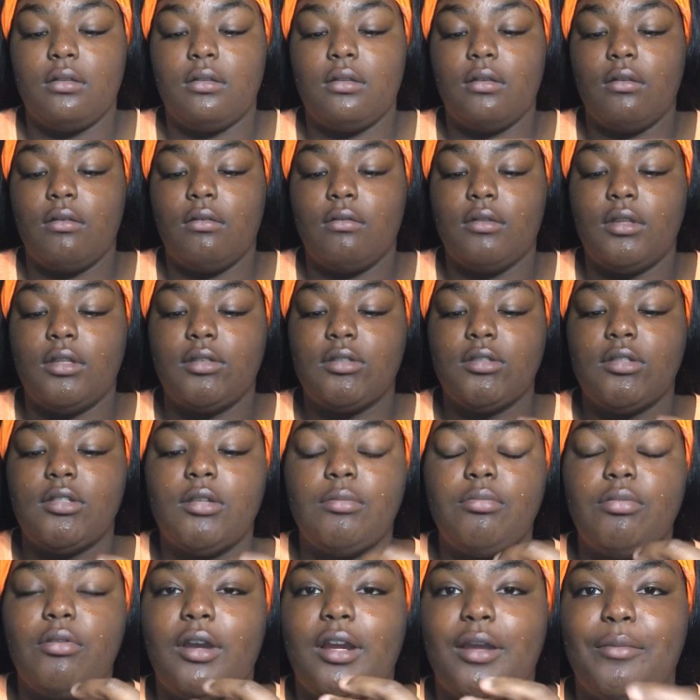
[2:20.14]
So this is
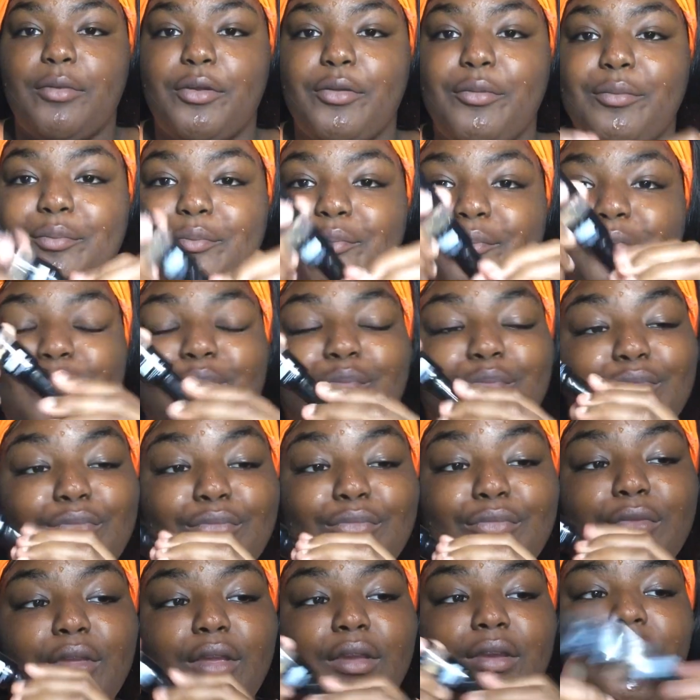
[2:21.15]
the primer,
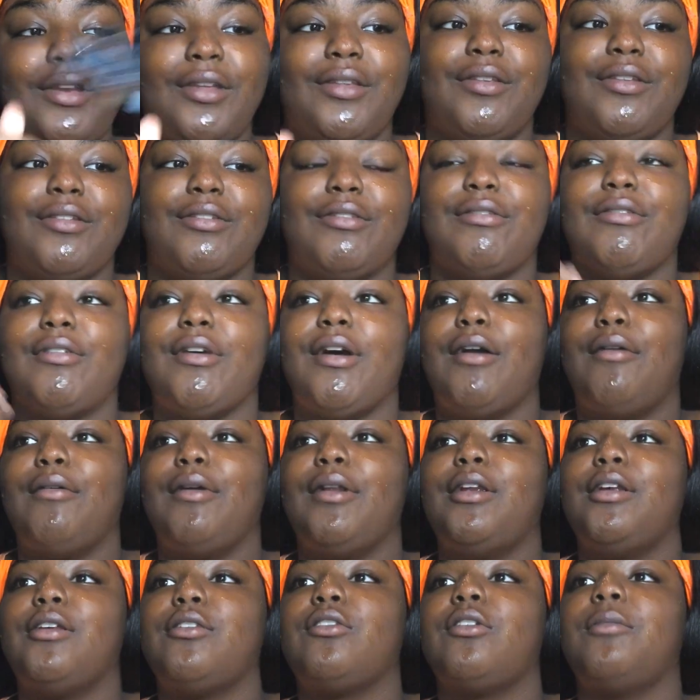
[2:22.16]
and this is how
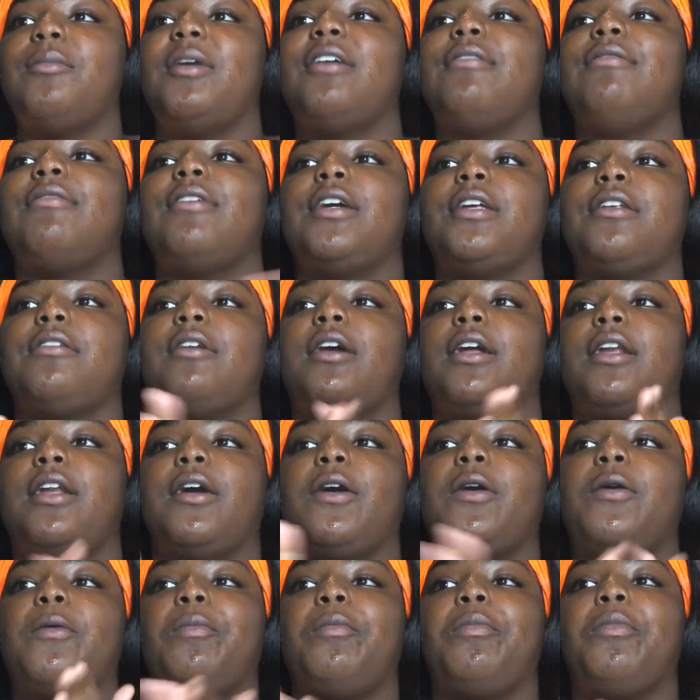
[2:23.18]
it is on my face right
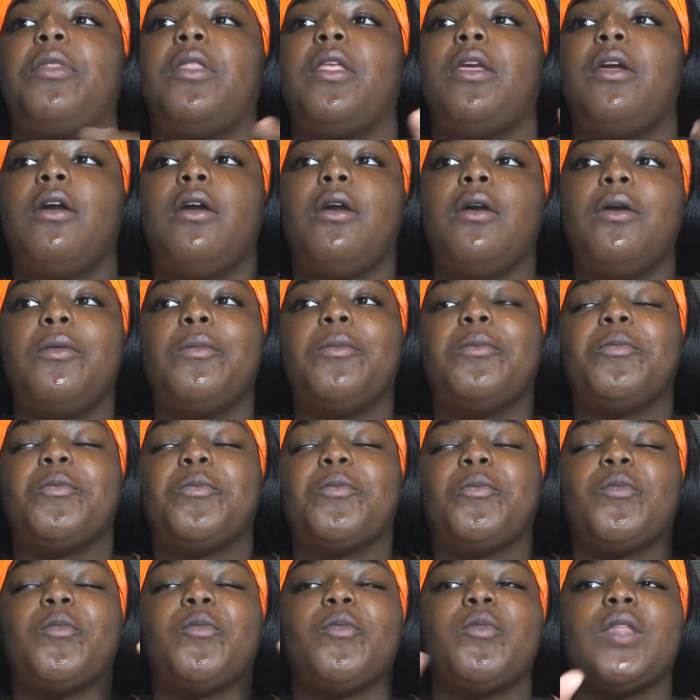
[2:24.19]
now.
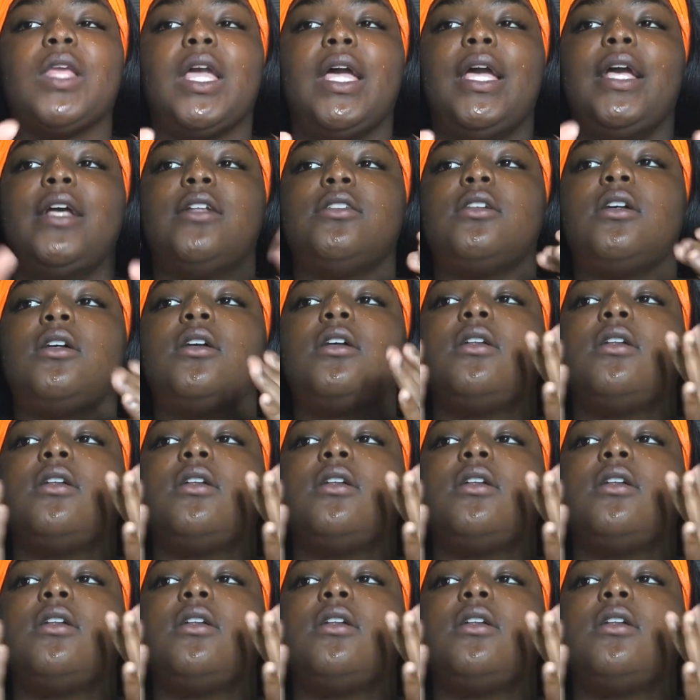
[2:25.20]
Hands